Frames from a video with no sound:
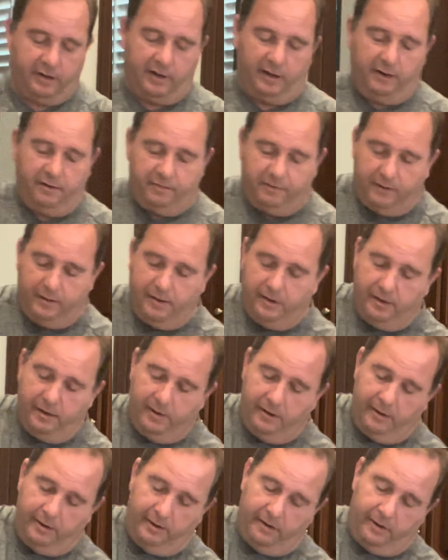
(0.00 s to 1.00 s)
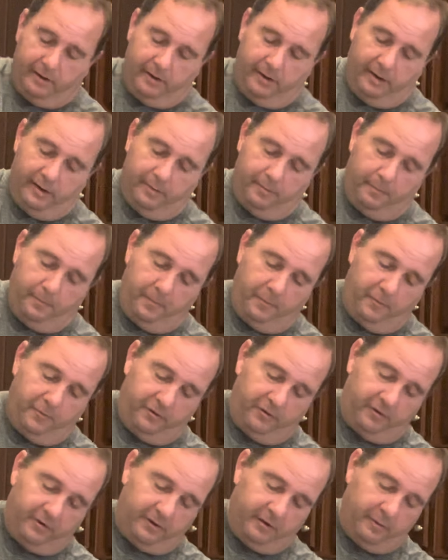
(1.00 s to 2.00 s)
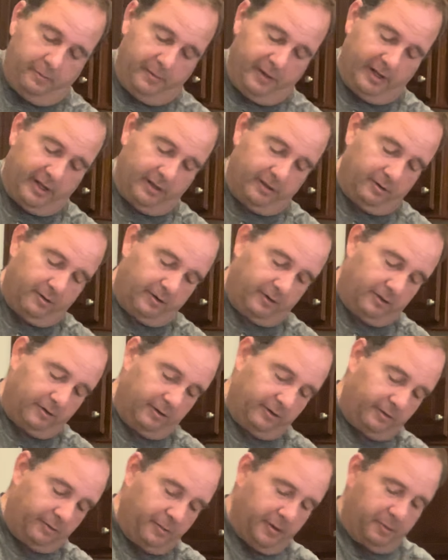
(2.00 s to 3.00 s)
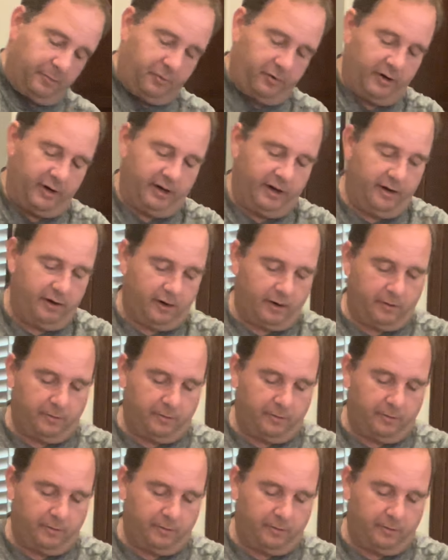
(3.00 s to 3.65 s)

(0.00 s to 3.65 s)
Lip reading: knife and to make it look a little bit prettier,